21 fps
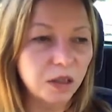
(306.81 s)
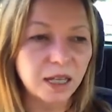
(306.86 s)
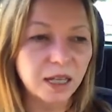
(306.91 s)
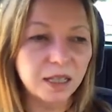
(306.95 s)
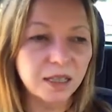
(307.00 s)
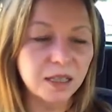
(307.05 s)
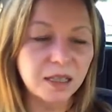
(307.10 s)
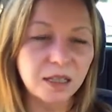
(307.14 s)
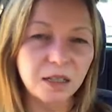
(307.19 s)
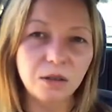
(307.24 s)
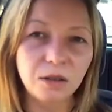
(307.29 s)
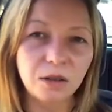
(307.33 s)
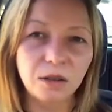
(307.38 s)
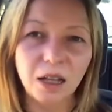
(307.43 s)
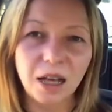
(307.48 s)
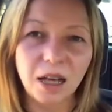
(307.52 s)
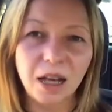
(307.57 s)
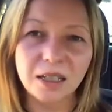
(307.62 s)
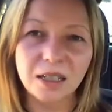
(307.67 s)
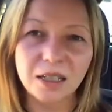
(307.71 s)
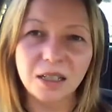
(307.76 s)
That still
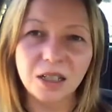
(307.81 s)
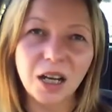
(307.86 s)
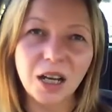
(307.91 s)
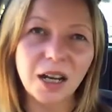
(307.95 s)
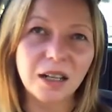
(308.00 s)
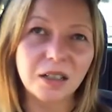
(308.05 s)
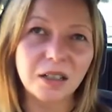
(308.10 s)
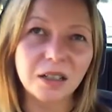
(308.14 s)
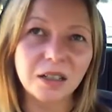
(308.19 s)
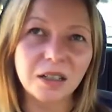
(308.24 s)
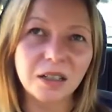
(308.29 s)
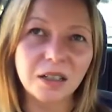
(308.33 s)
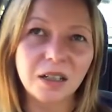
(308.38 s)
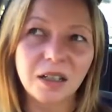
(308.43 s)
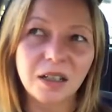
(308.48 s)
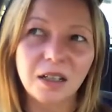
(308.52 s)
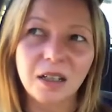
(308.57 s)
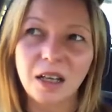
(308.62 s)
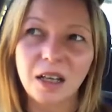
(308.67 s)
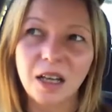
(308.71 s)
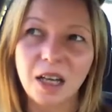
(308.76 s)
hasn't changed,
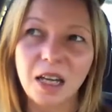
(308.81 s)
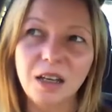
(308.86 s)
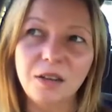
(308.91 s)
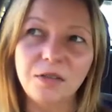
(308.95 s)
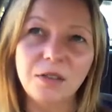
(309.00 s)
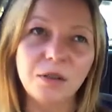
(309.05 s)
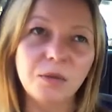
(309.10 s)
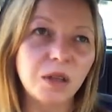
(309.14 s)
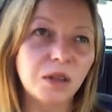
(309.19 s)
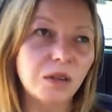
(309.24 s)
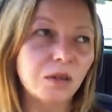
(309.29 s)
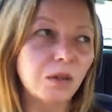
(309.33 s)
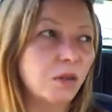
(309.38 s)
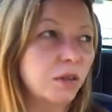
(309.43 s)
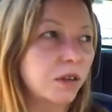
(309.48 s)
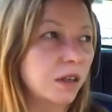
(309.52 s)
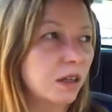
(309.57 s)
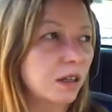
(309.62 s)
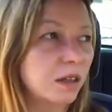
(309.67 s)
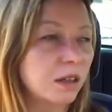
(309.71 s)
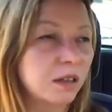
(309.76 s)
even with all
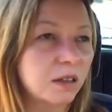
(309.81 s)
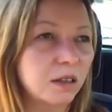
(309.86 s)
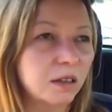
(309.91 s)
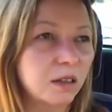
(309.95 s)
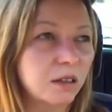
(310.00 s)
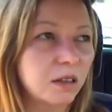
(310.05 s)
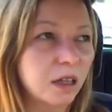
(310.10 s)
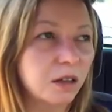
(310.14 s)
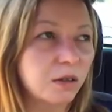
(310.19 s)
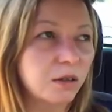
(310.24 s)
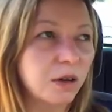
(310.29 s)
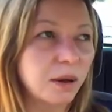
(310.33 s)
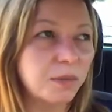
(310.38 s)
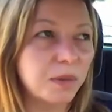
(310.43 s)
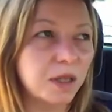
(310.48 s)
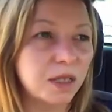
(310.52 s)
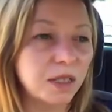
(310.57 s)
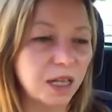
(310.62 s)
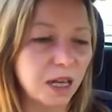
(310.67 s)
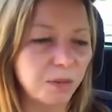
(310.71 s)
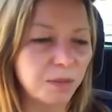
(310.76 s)
the, the crap
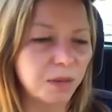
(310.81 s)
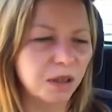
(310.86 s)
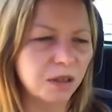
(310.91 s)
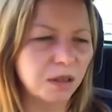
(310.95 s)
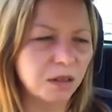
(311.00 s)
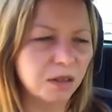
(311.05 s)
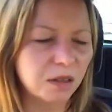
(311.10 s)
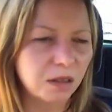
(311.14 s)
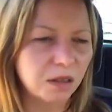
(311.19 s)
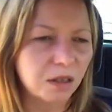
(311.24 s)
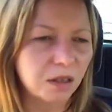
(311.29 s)
that's happened.